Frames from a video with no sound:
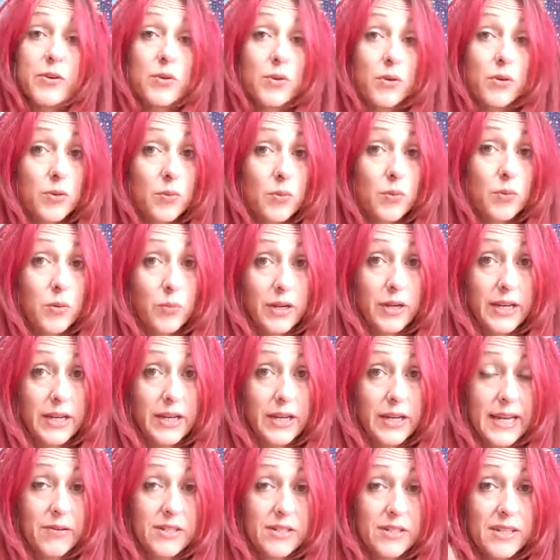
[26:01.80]
not the one we
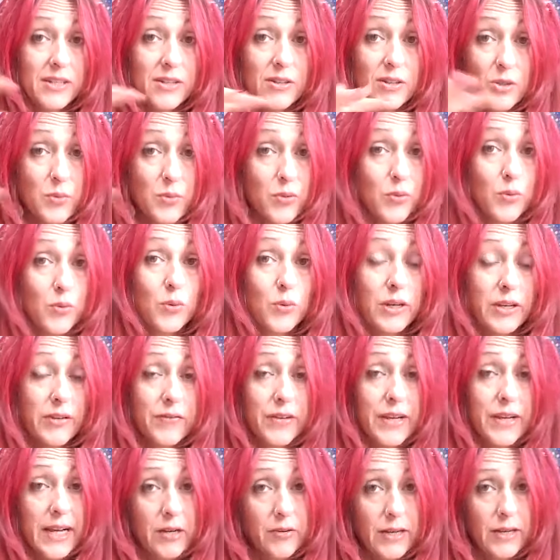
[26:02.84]
inherited, because we're all
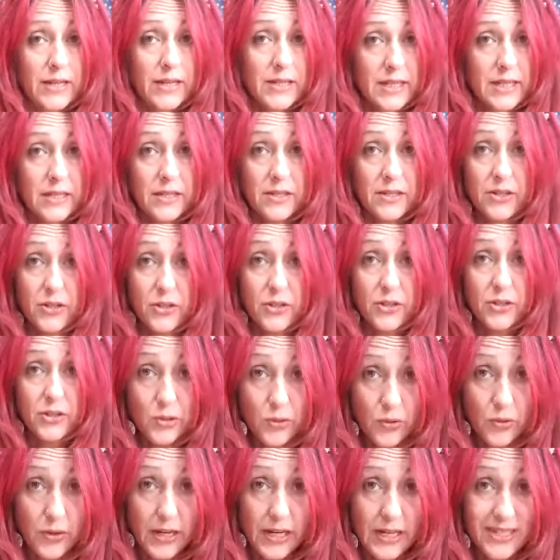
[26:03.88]
living our ancestors'
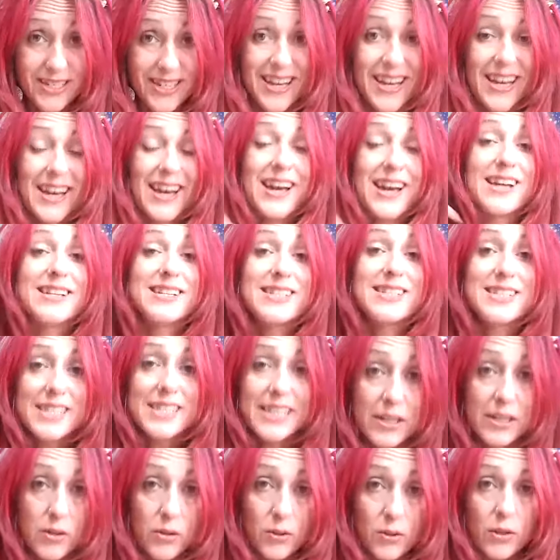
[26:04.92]
stories
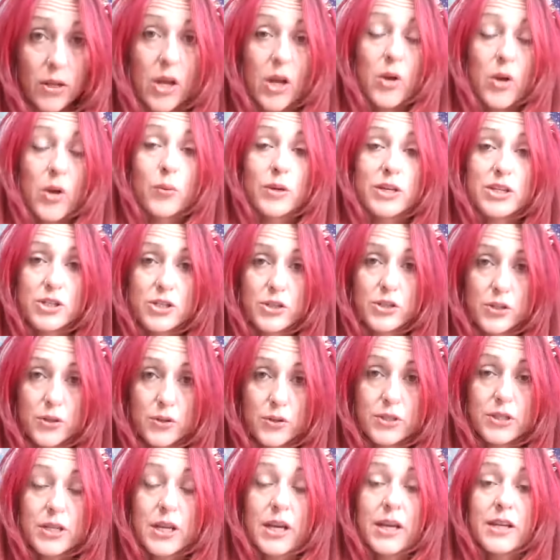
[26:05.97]
until we
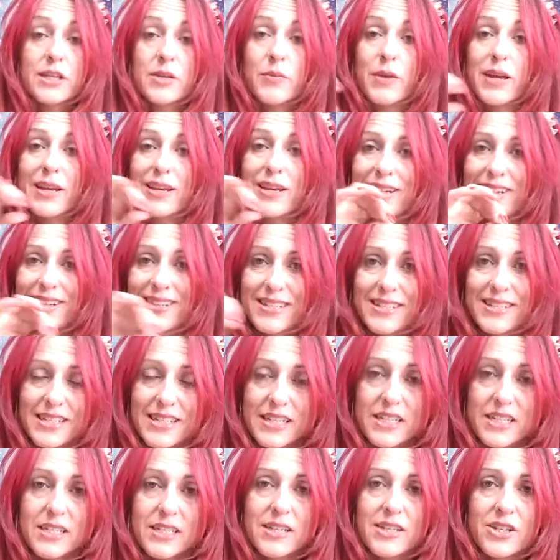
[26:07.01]
choose to make a
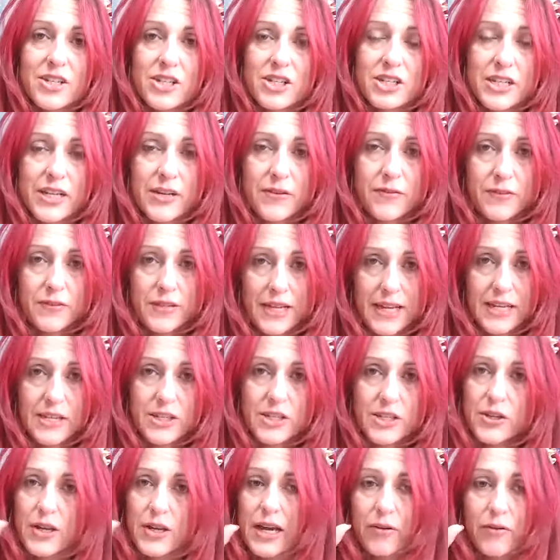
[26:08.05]
consistent shift
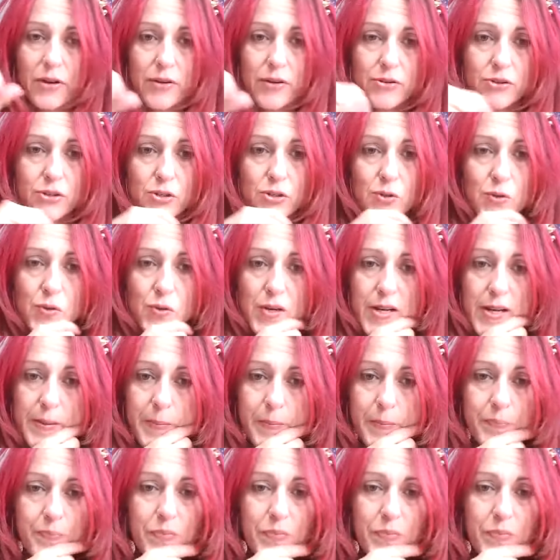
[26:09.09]
into our own story.